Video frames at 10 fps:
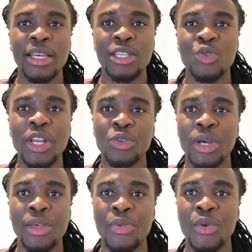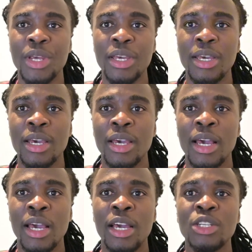2023
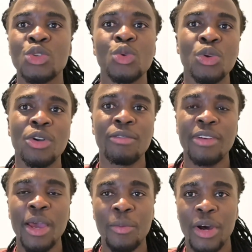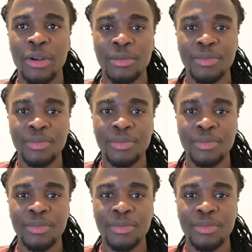to November